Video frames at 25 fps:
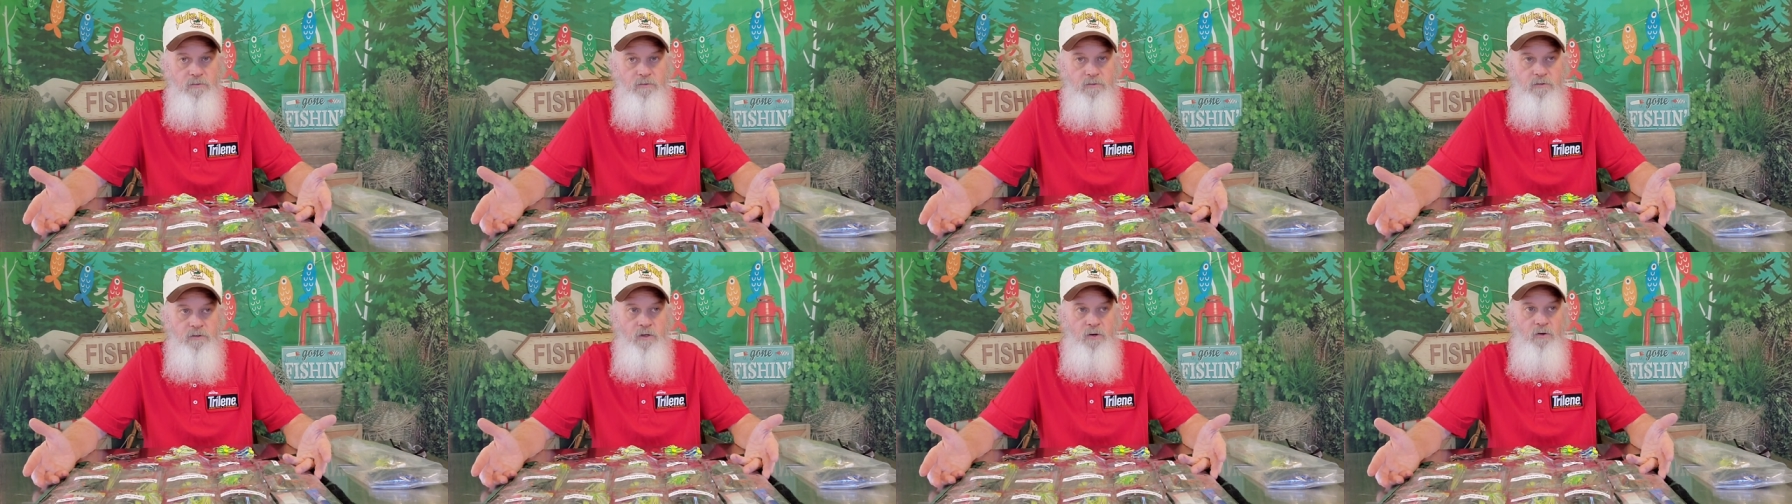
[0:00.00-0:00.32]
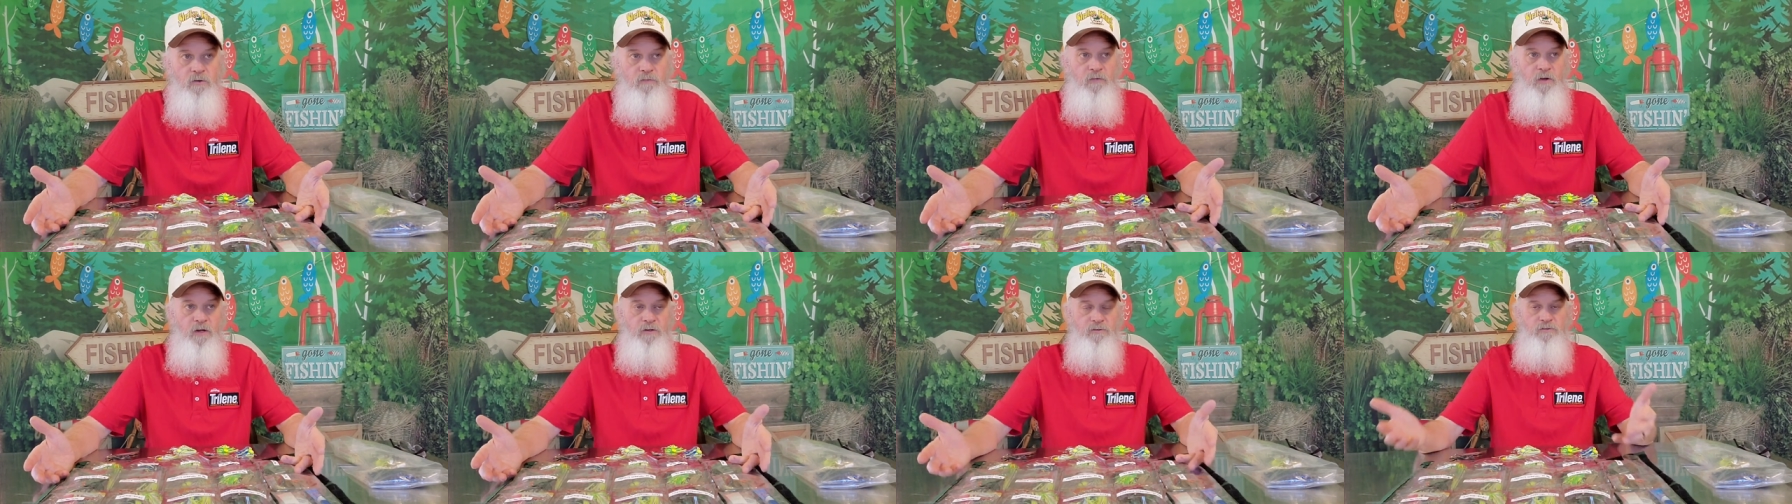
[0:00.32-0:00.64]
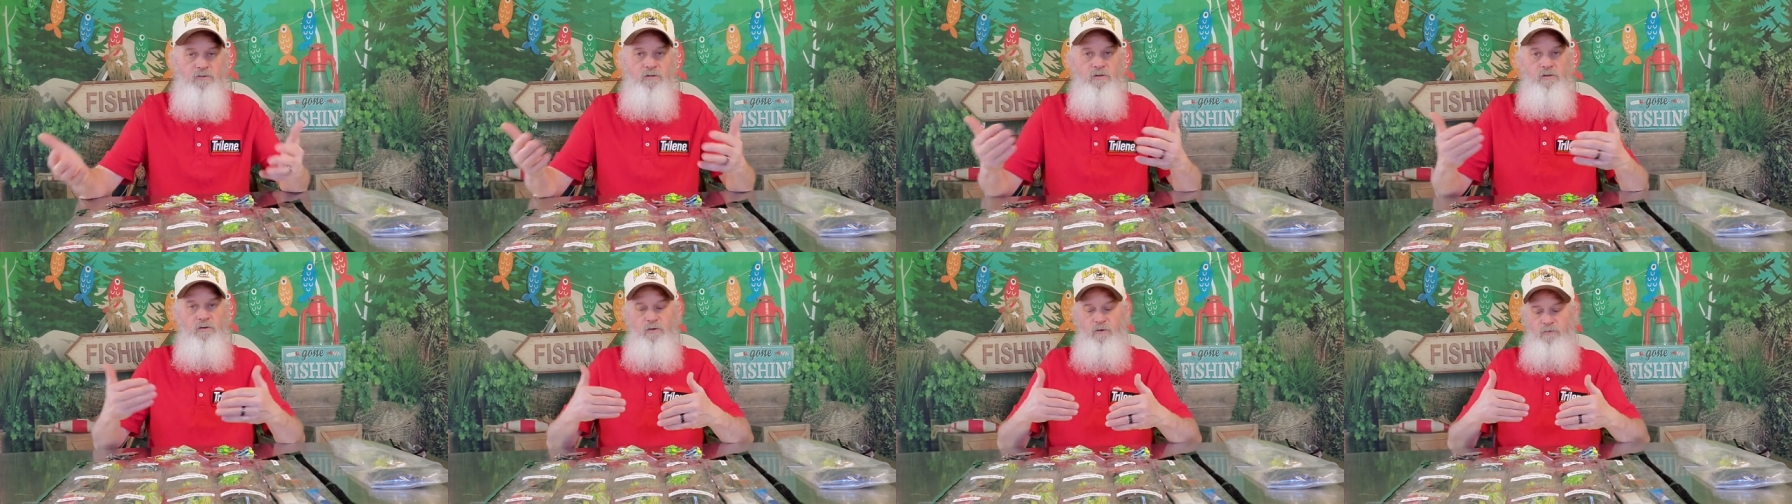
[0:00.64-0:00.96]
You know, if that's
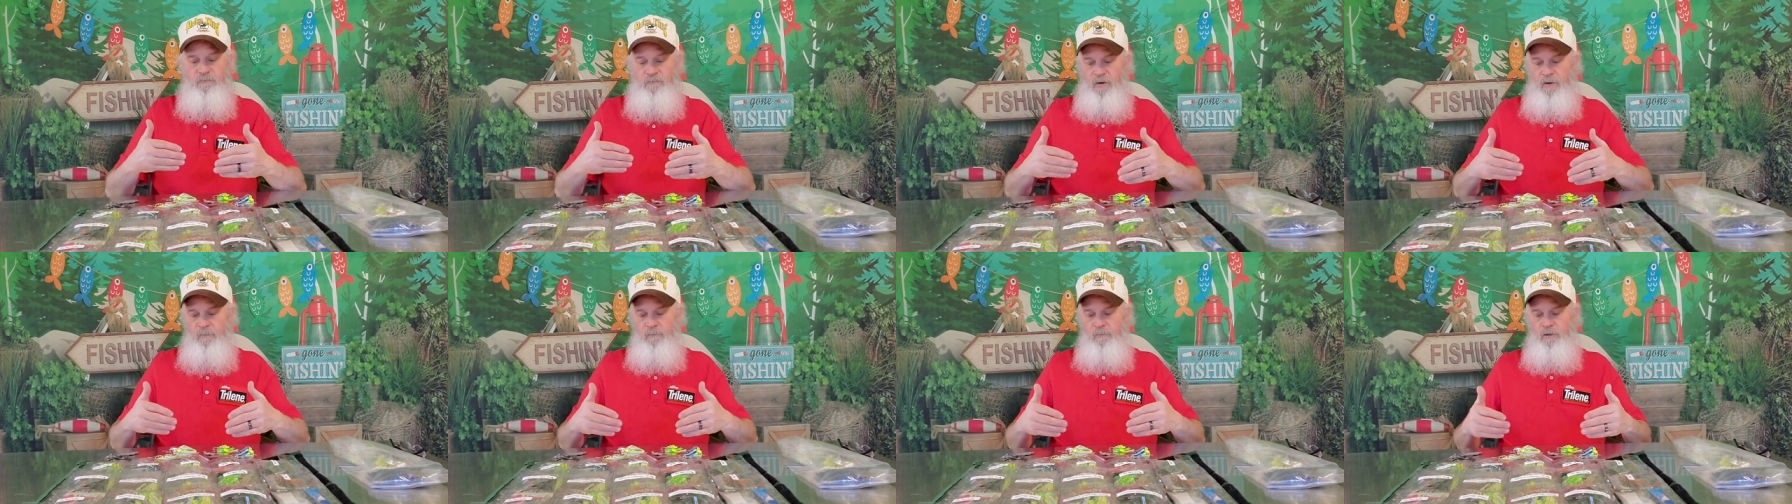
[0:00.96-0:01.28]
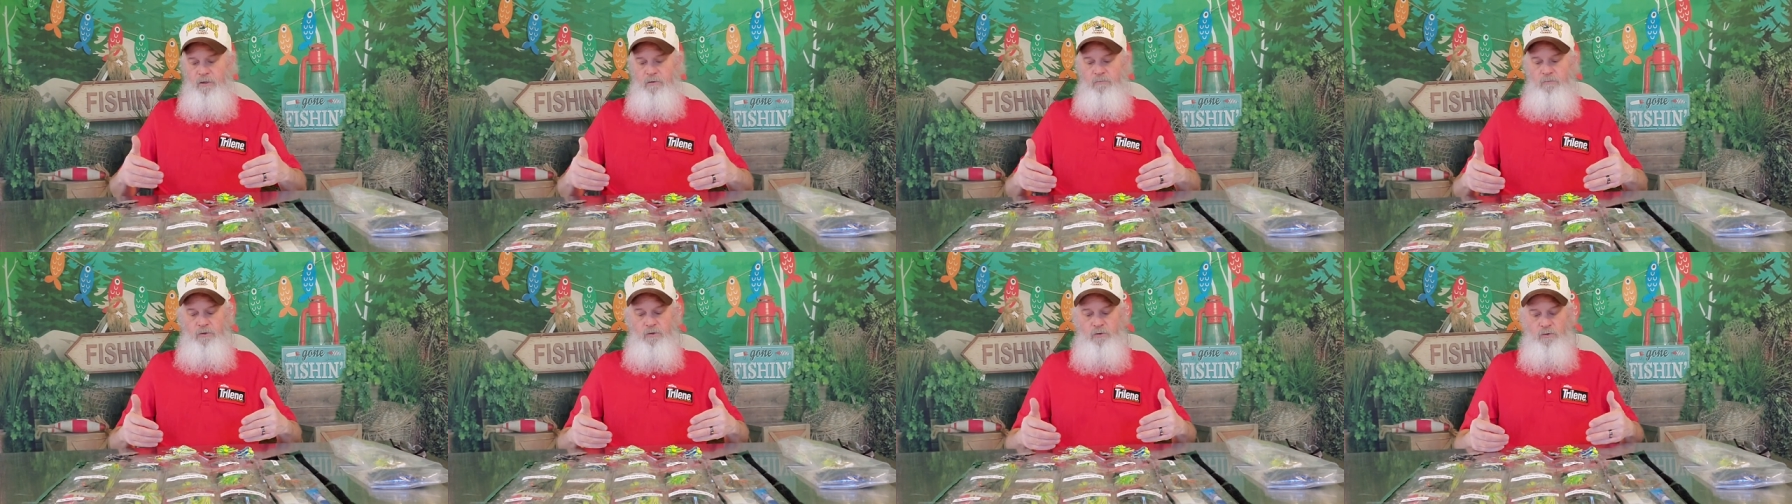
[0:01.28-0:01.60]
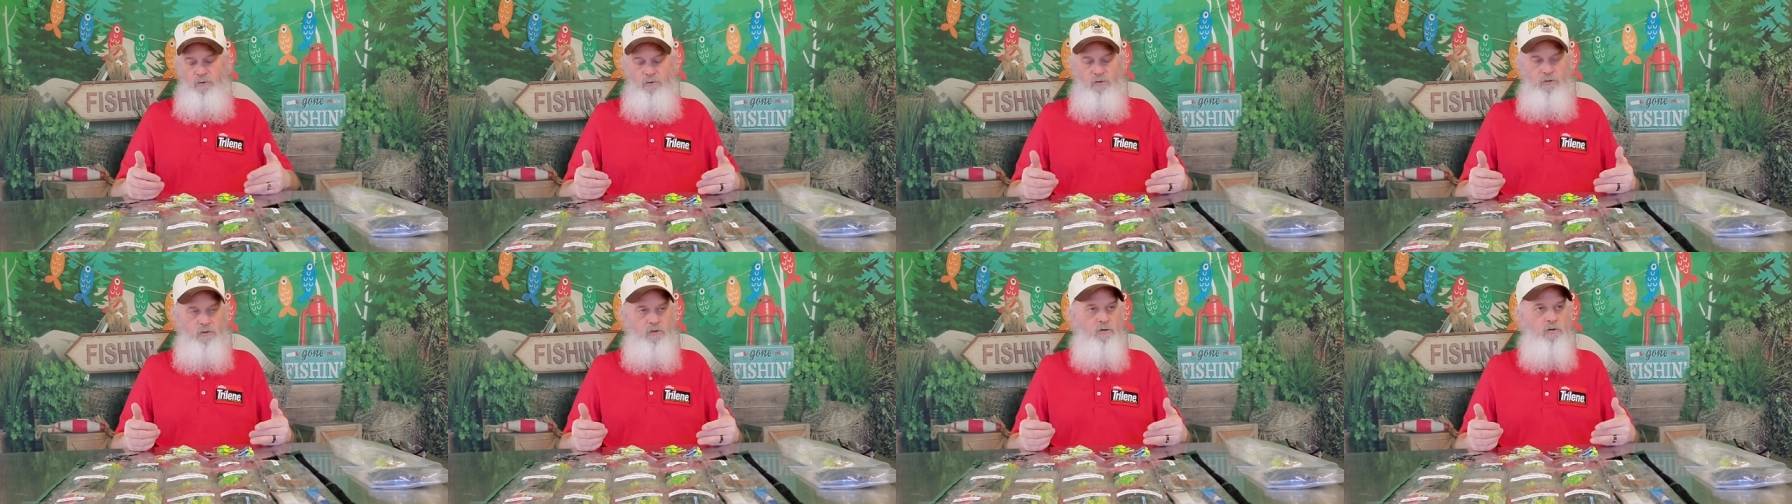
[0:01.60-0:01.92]
you know, if I'm in the
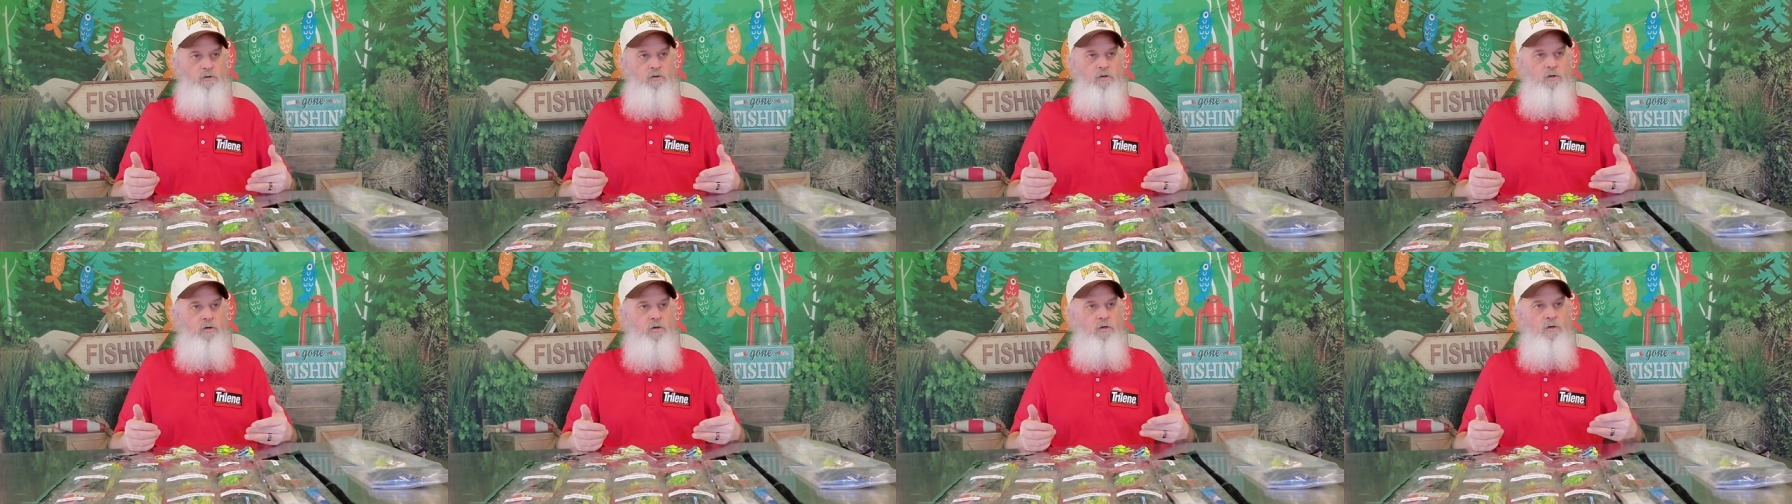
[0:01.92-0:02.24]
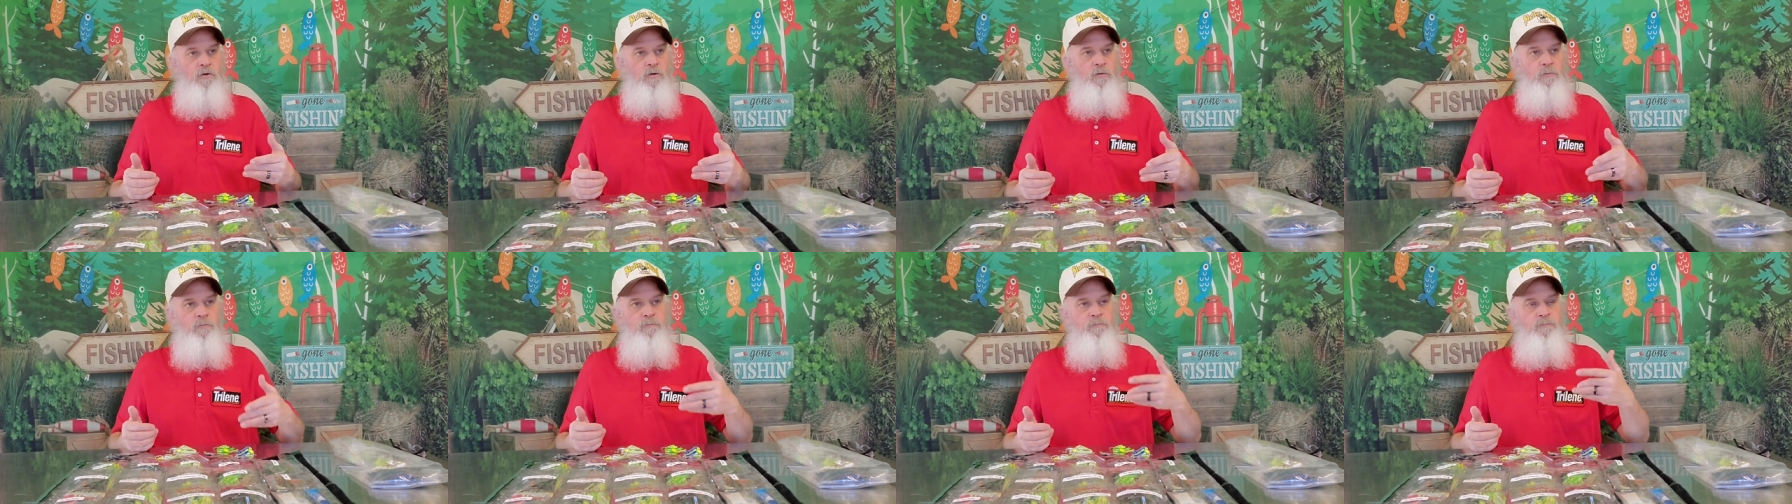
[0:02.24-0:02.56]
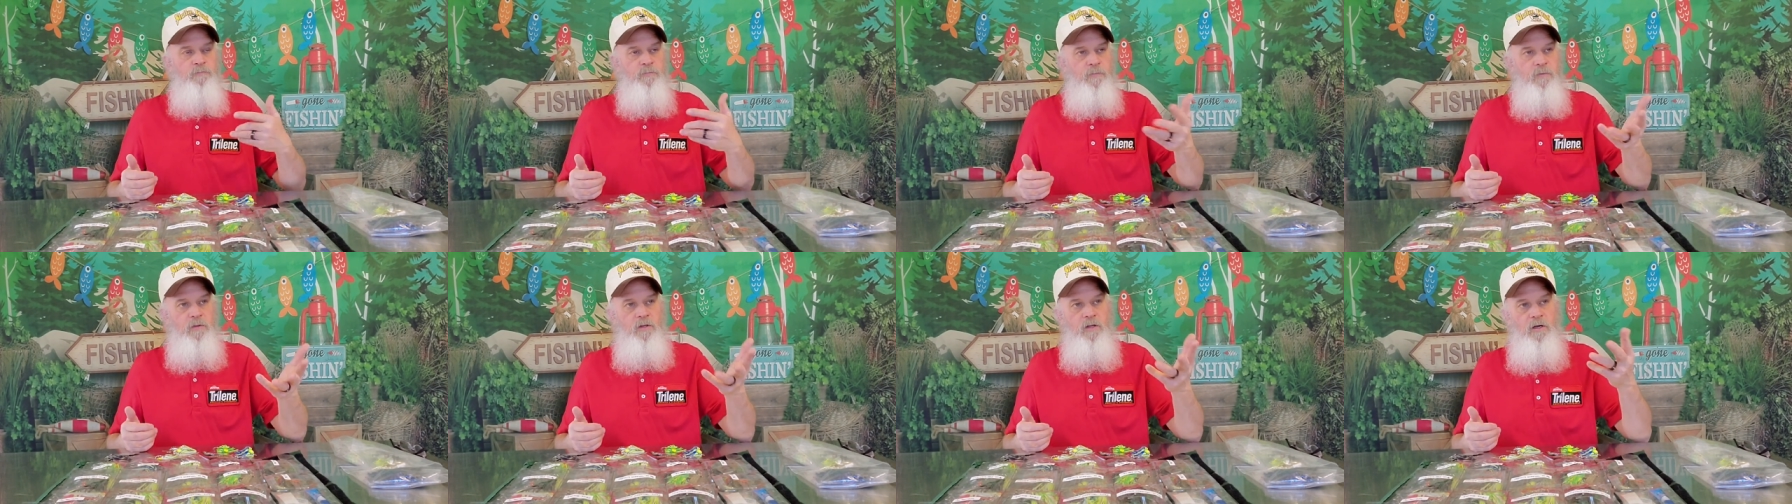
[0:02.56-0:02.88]
mood to
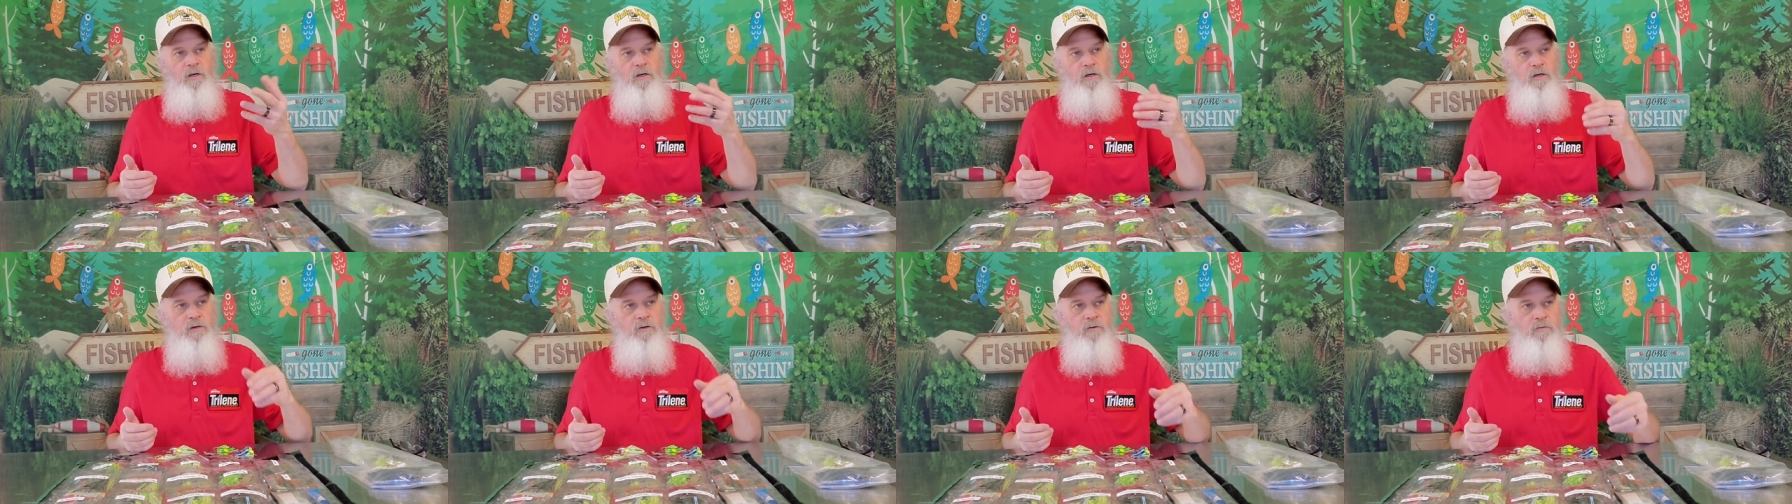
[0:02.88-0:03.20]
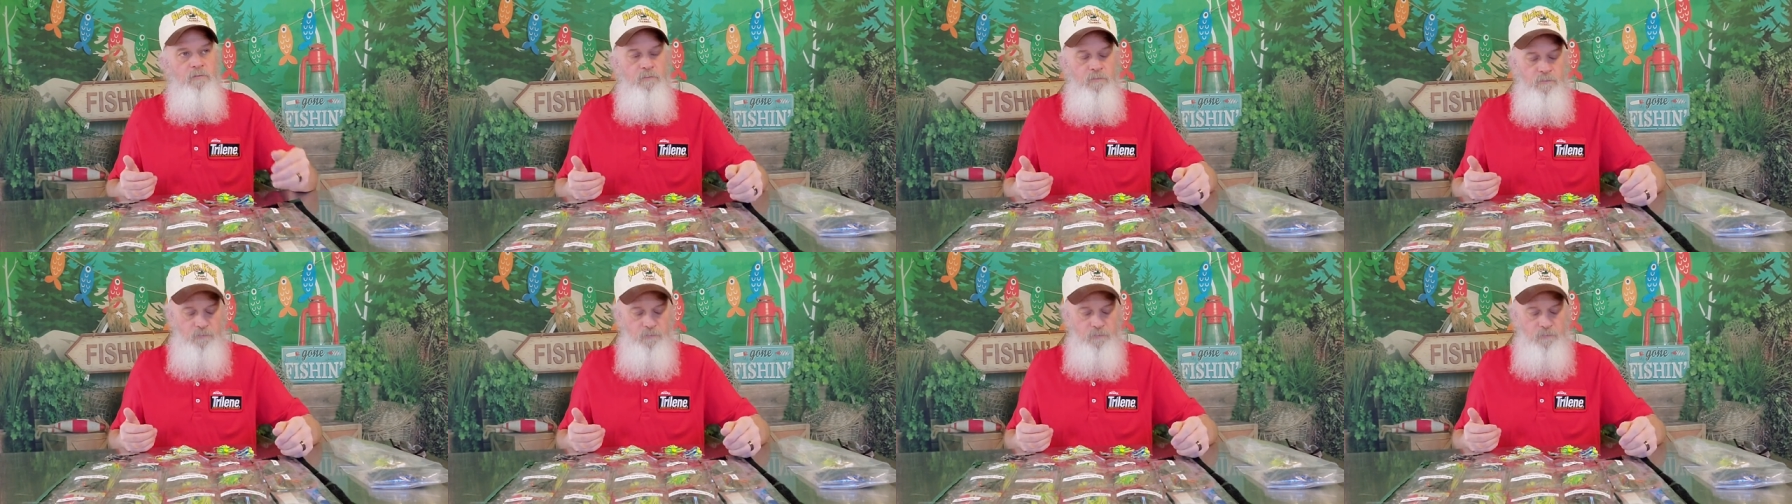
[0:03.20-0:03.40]
uh,